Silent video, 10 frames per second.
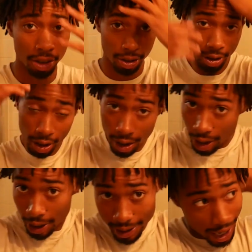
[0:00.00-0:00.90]
So
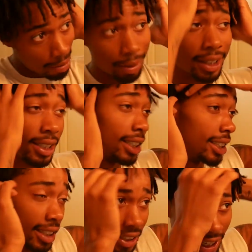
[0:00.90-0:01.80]
9 months,
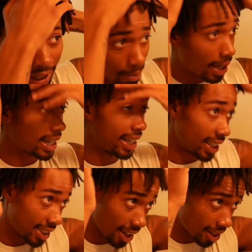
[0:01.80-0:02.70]
looking the same, I
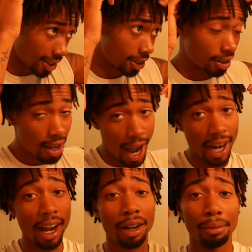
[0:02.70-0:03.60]
guess. I don't know. I
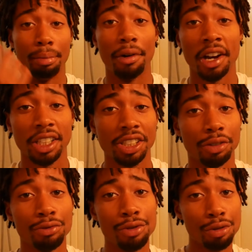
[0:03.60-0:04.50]
got a bunch
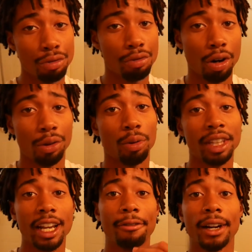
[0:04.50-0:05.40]
of new growth. One
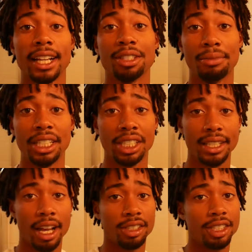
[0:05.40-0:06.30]
thing I forgot to mention
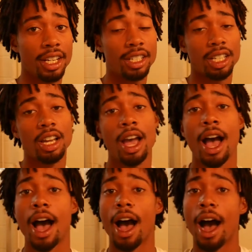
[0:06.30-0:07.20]
downstairs,
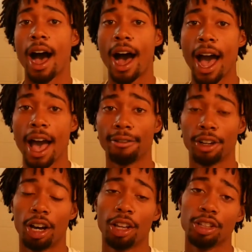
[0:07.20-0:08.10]
I have
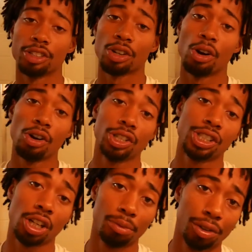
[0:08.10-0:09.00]
gone this whole
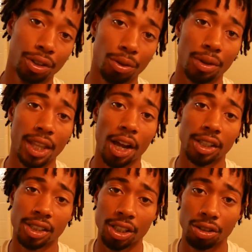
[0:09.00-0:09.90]
summer without
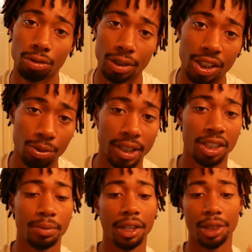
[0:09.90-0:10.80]
a single retwist.
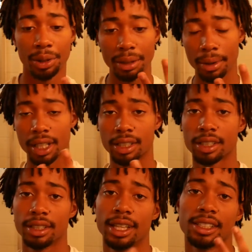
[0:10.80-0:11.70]
It's been 3
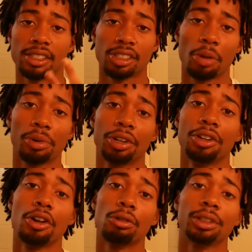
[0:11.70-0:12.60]
months. That's a
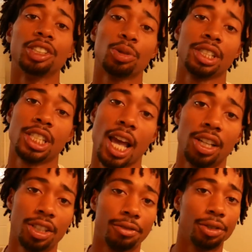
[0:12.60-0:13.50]
summer no retwist
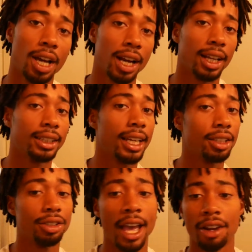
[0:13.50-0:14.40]
challenge. If you got it like
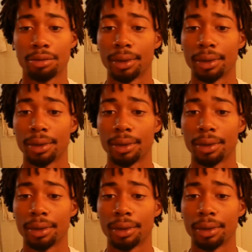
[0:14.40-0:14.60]
that, then add it.